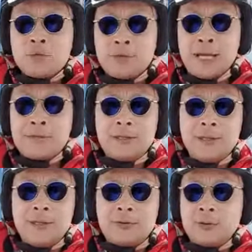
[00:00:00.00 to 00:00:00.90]
Right?
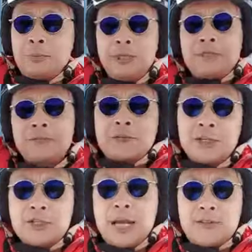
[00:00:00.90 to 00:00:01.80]
So building
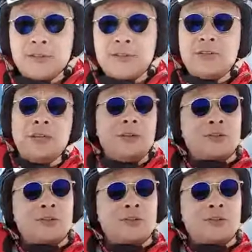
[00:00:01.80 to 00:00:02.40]
franchises.